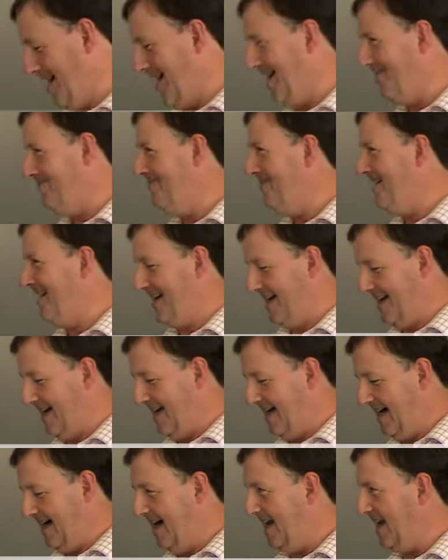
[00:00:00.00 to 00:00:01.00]
and
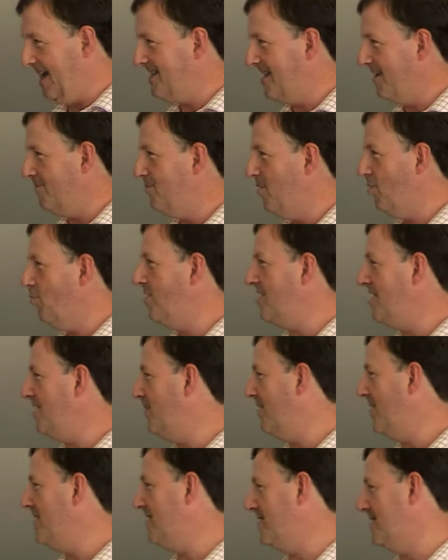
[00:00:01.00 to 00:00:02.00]
I said, but what do
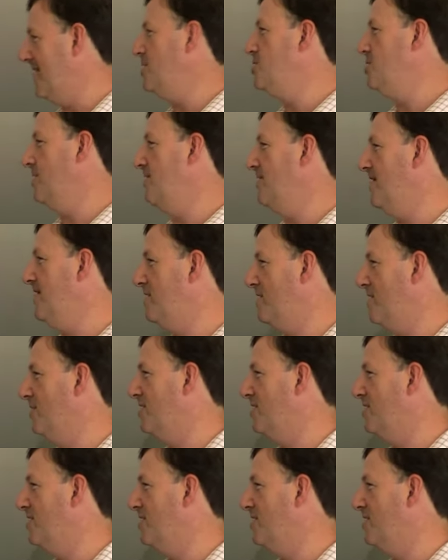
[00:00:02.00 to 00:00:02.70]
you pay his agent fees?